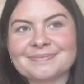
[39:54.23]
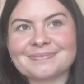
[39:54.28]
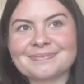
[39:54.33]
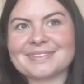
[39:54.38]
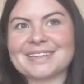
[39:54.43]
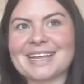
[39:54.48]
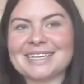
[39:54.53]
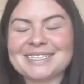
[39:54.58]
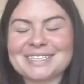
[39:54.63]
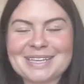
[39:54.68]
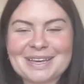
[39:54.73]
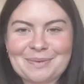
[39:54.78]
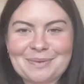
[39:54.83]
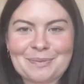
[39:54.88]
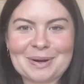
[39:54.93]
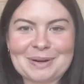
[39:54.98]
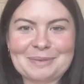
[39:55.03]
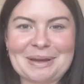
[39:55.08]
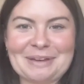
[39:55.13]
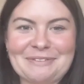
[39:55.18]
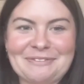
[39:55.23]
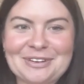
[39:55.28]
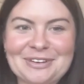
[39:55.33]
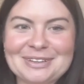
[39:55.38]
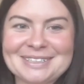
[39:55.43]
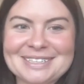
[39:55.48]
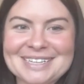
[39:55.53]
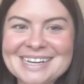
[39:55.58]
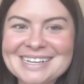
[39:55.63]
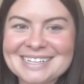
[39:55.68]
that's like one of my
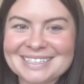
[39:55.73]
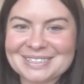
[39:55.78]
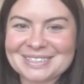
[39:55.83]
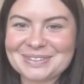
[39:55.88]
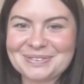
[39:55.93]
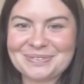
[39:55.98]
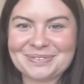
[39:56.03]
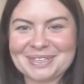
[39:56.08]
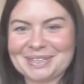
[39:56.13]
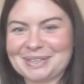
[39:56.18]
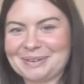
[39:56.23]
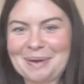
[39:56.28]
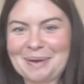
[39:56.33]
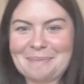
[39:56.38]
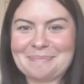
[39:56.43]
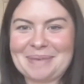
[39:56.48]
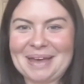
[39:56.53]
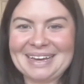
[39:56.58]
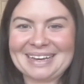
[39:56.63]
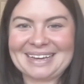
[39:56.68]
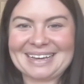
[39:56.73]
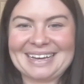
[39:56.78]
first dates. You really went back,